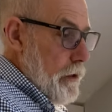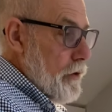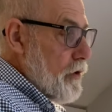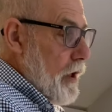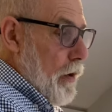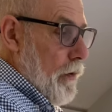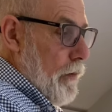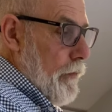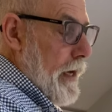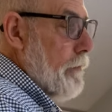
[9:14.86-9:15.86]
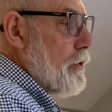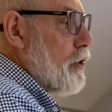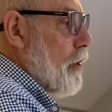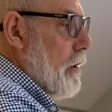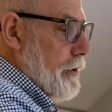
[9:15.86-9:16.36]
So that was
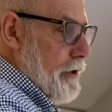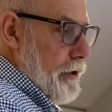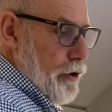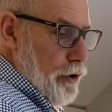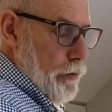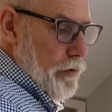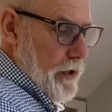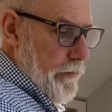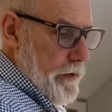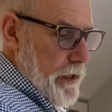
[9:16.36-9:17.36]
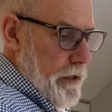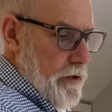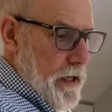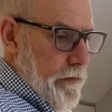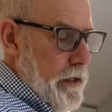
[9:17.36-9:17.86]
Charleston, June
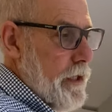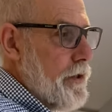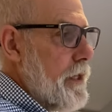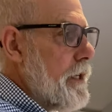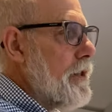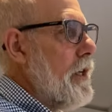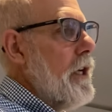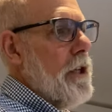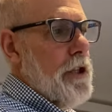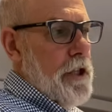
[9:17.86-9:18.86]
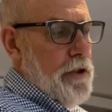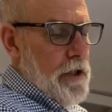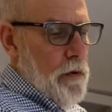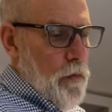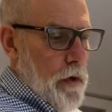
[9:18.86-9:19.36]
1776. Just
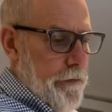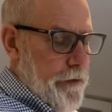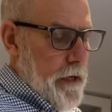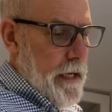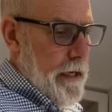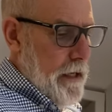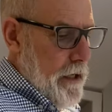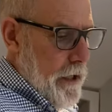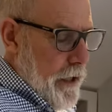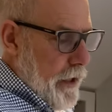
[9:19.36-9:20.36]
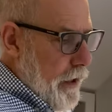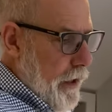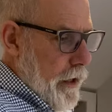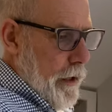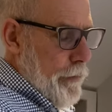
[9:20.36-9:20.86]
didn't want to forget it
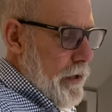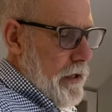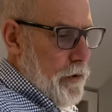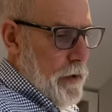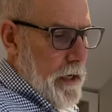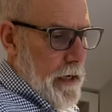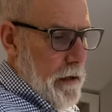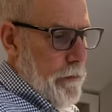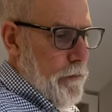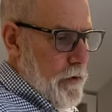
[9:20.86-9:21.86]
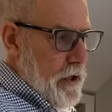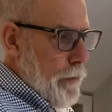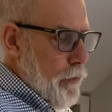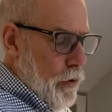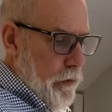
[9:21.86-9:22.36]
uh, because we kind of
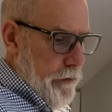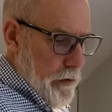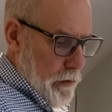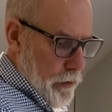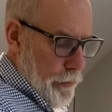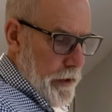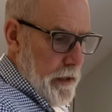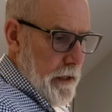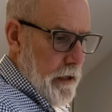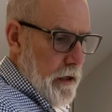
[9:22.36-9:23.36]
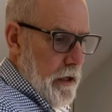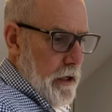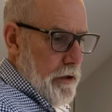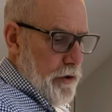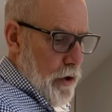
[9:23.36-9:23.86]
skipped over it a little bit there.
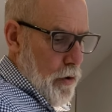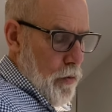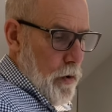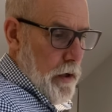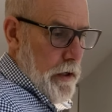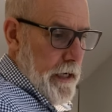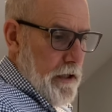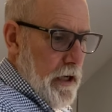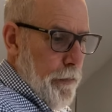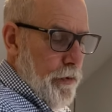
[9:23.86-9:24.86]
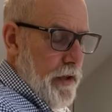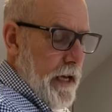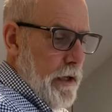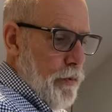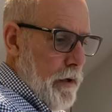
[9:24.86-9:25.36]
So uh, next couple
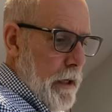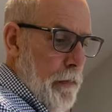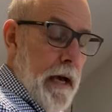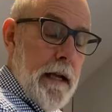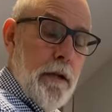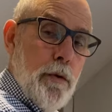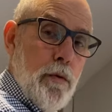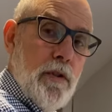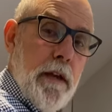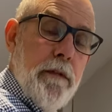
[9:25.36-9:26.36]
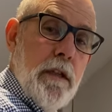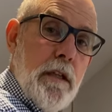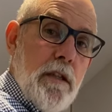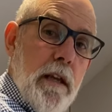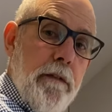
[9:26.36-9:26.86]
days, we'll get back to
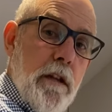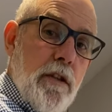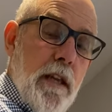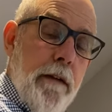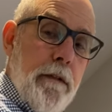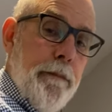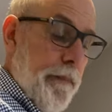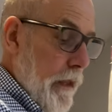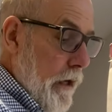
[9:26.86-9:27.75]
1777.